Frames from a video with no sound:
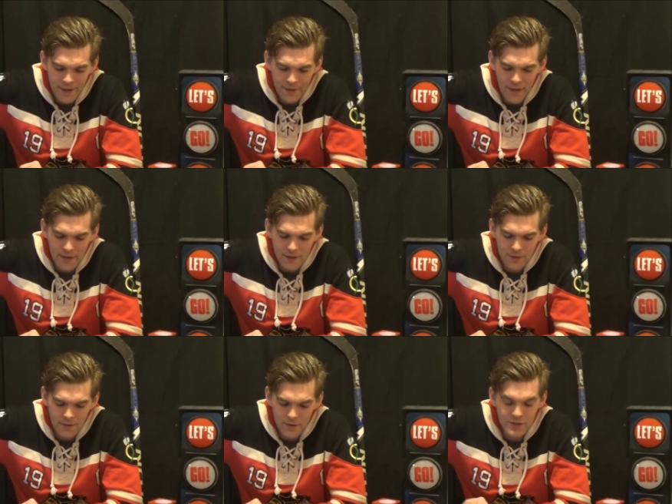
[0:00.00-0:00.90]
that
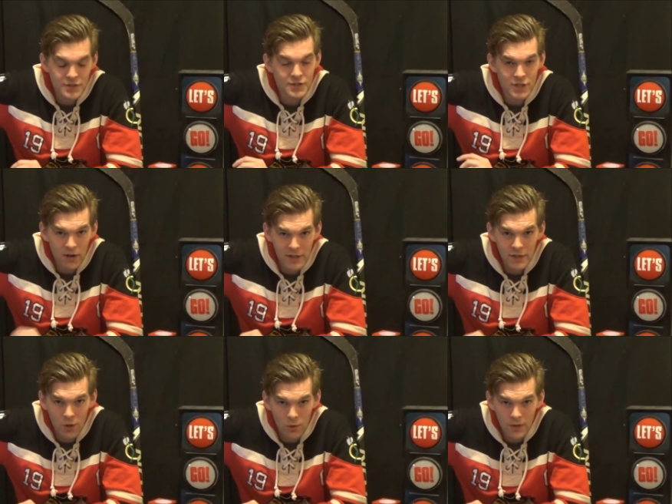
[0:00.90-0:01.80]
the
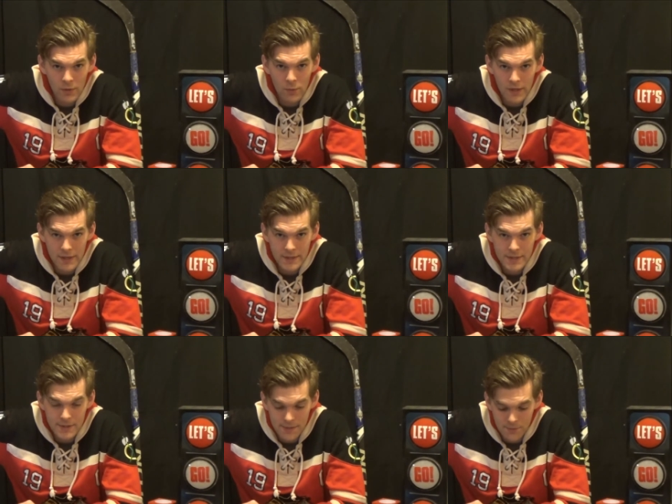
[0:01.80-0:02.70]
starting goalie
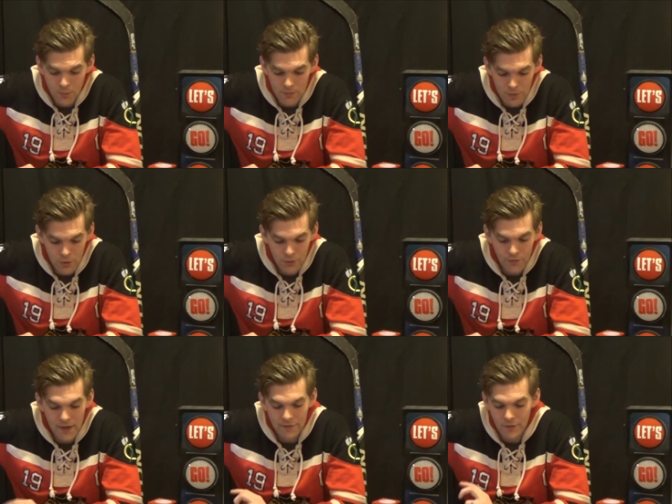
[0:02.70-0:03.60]
was
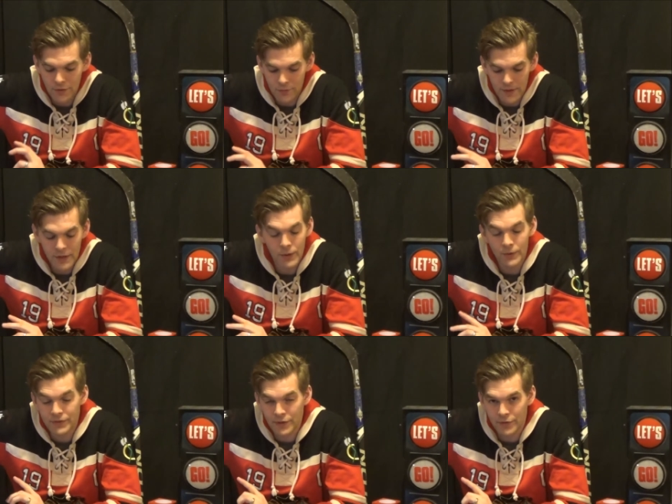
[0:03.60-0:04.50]
removed after three
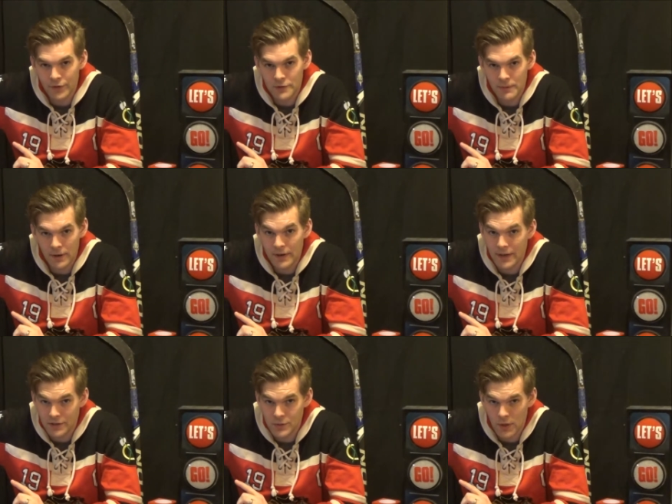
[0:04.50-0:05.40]
goals in the first period
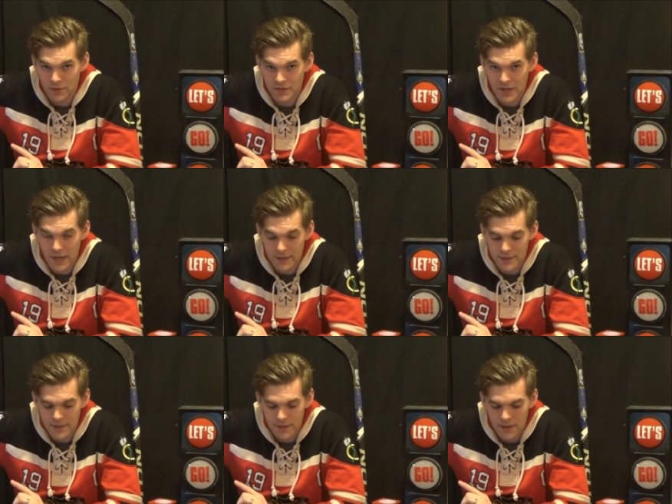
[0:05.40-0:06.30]
on 12
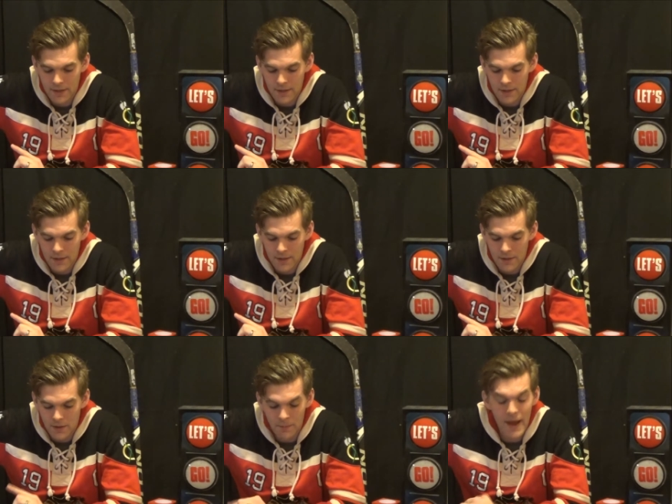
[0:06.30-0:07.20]
shots.
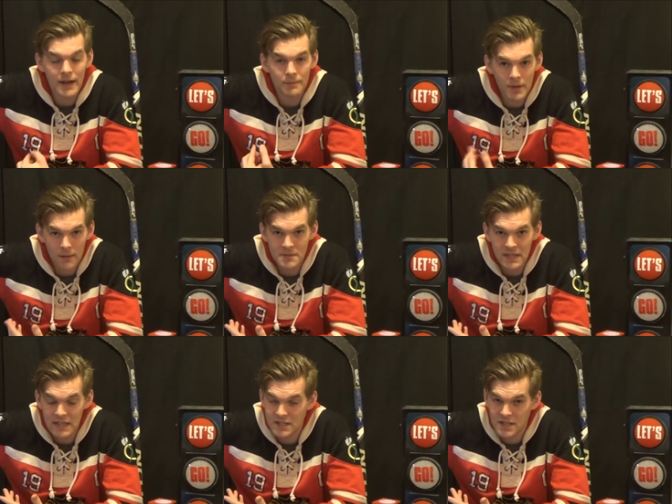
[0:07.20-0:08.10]
The backup comes
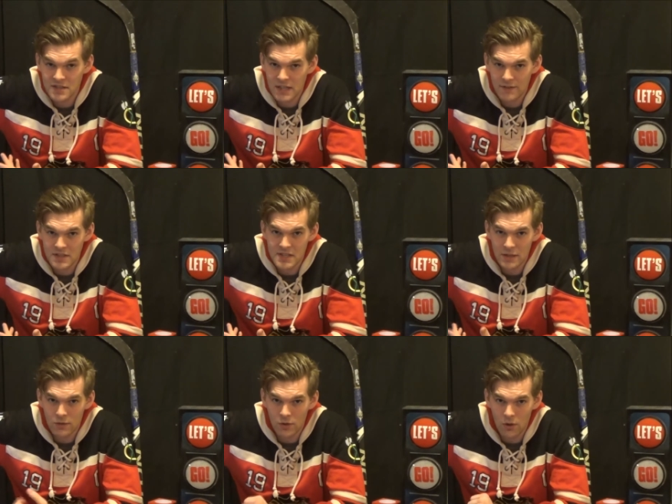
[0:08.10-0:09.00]
in and doesn't give a
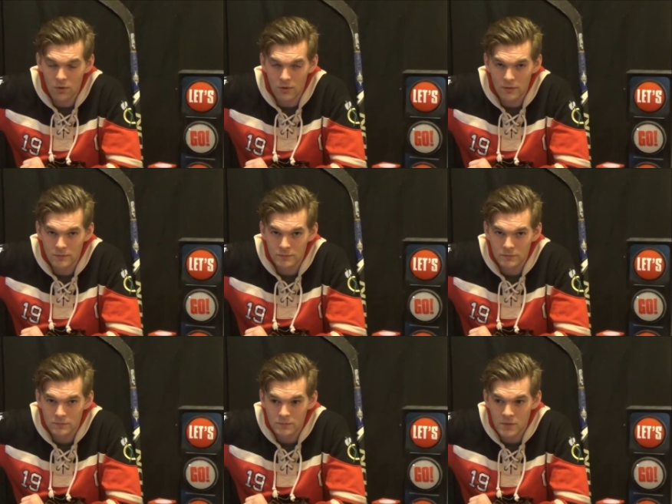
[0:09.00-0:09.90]
single goal.
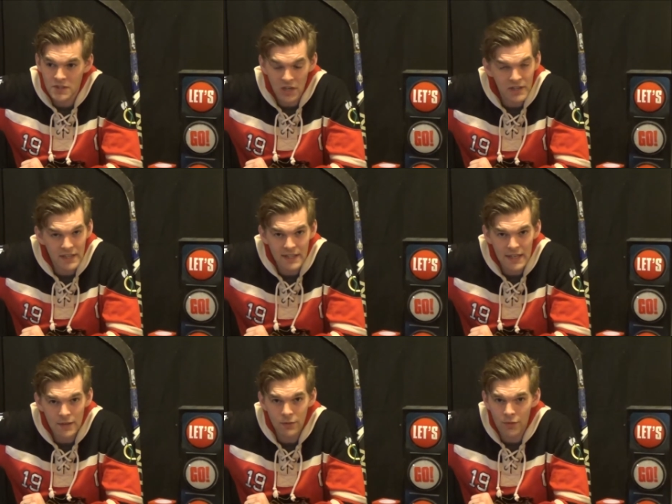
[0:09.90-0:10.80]
Duncan
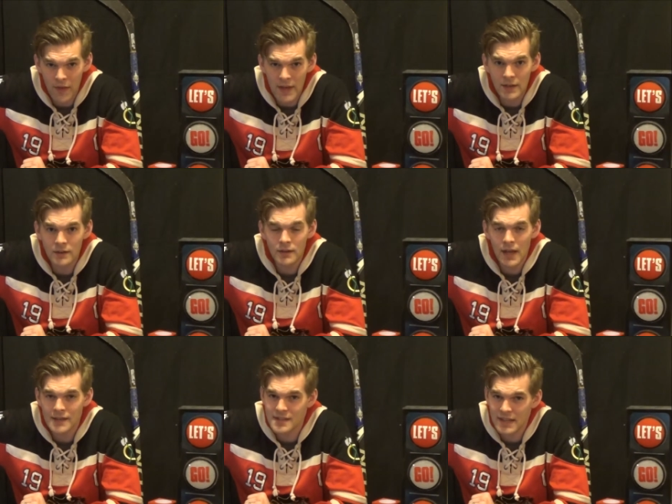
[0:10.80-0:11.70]
Keith then
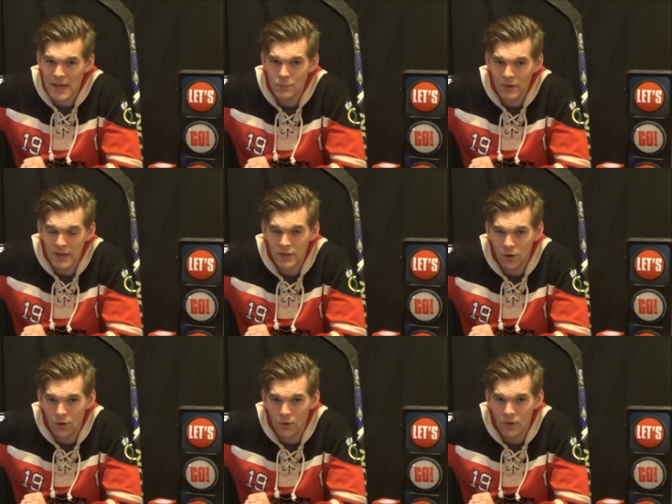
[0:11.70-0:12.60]
has the game winning
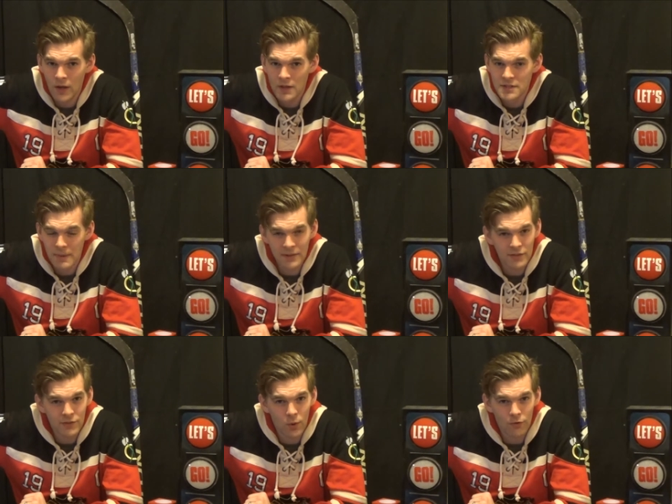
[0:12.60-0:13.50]
goal to make the
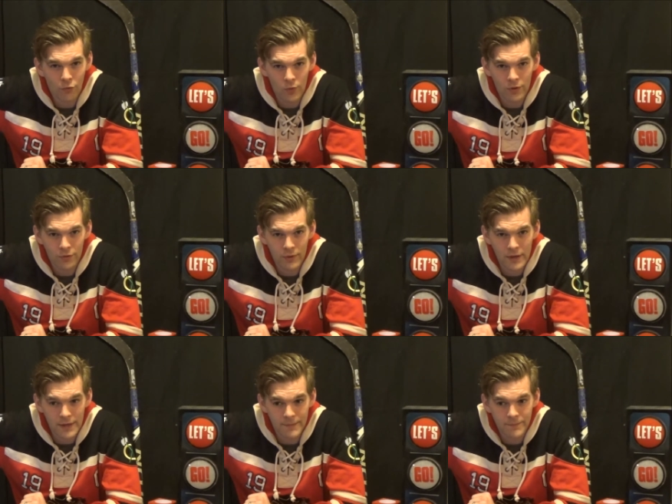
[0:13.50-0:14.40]
score 4
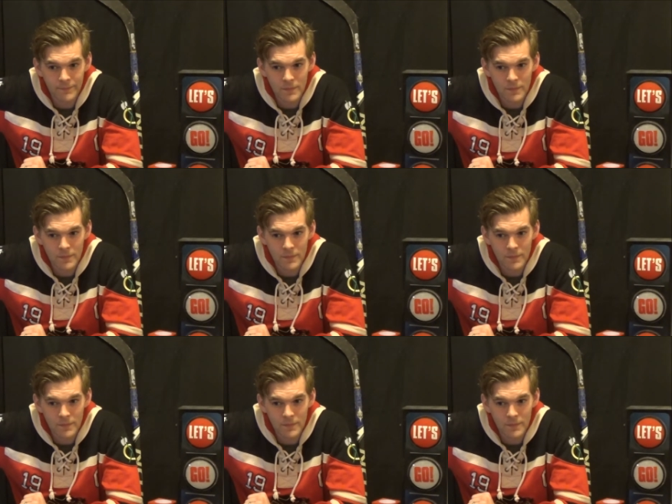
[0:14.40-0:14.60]
3.